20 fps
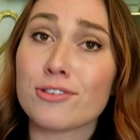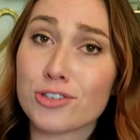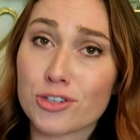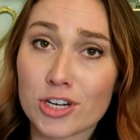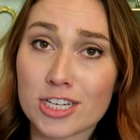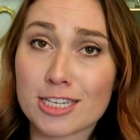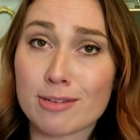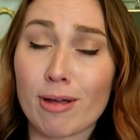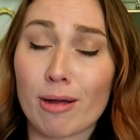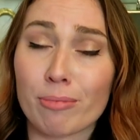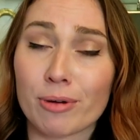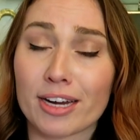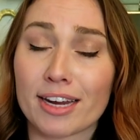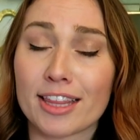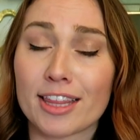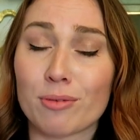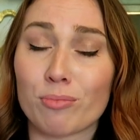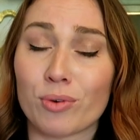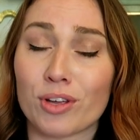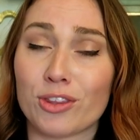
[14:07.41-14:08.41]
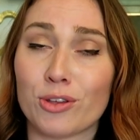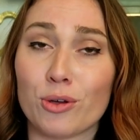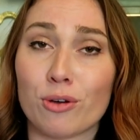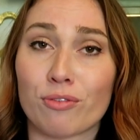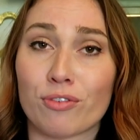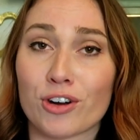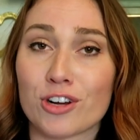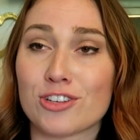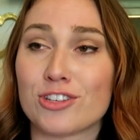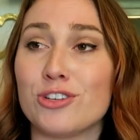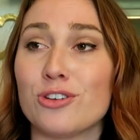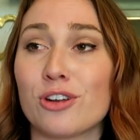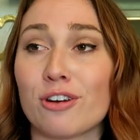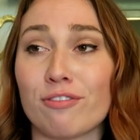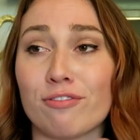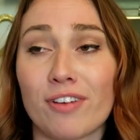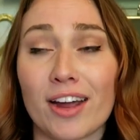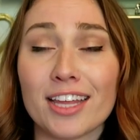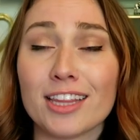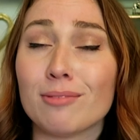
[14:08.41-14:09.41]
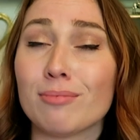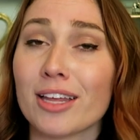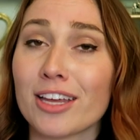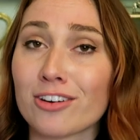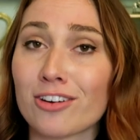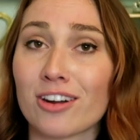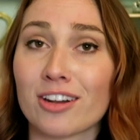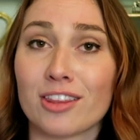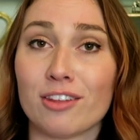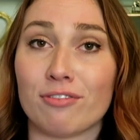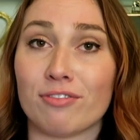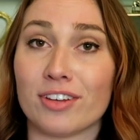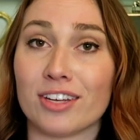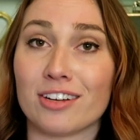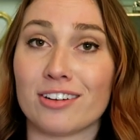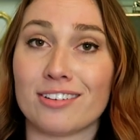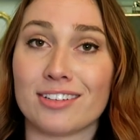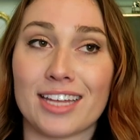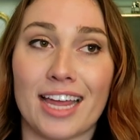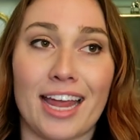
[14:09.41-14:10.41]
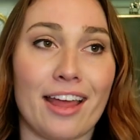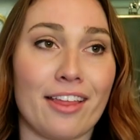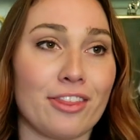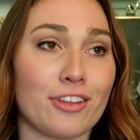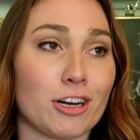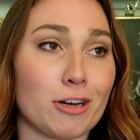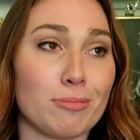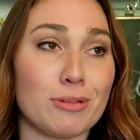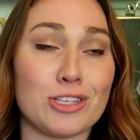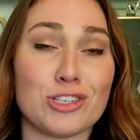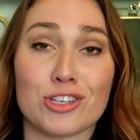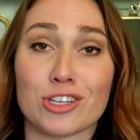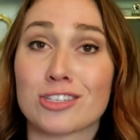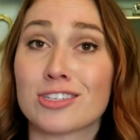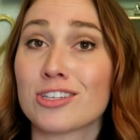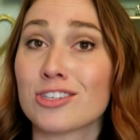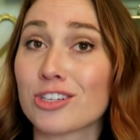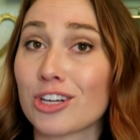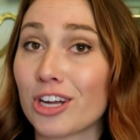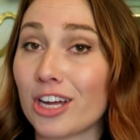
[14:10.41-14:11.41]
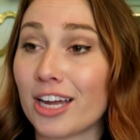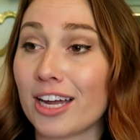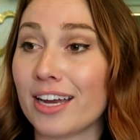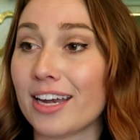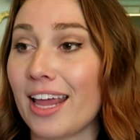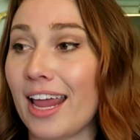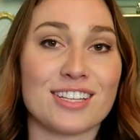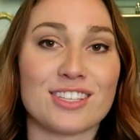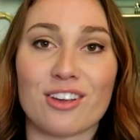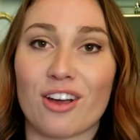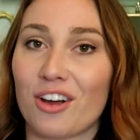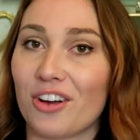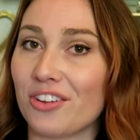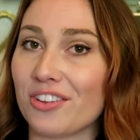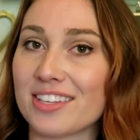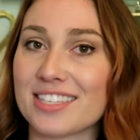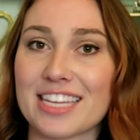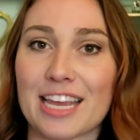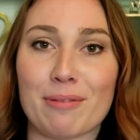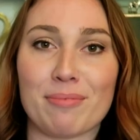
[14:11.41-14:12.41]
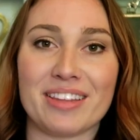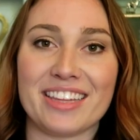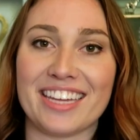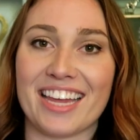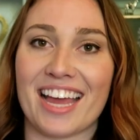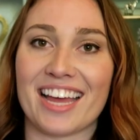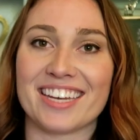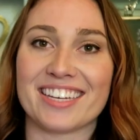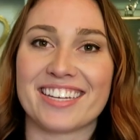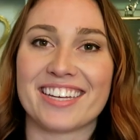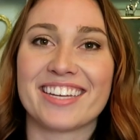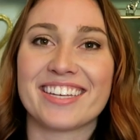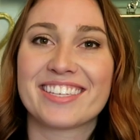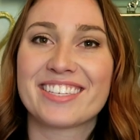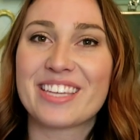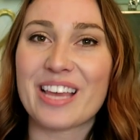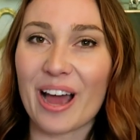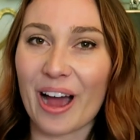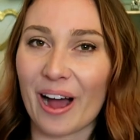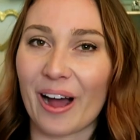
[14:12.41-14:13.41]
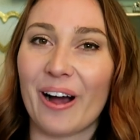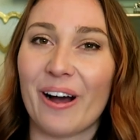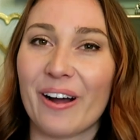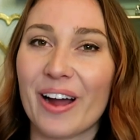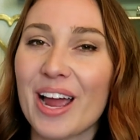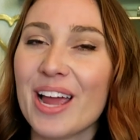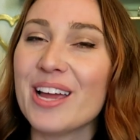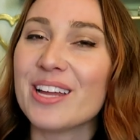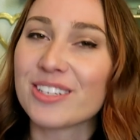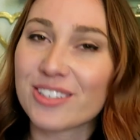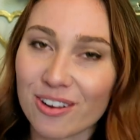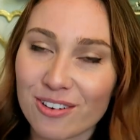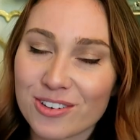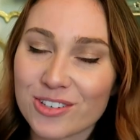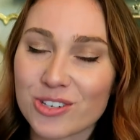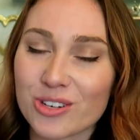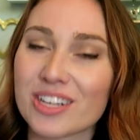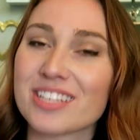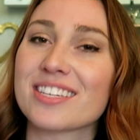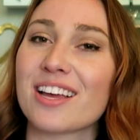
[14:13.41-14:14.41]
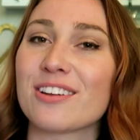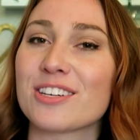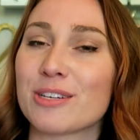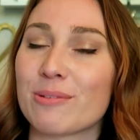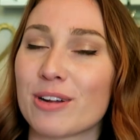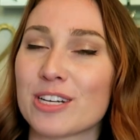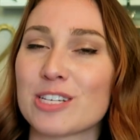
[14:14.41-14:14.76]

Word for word: don't stress about bringing them with you at first. You can find them later on in the field, and they're gonna be just as good, and it's all the same in the end. So don't stress out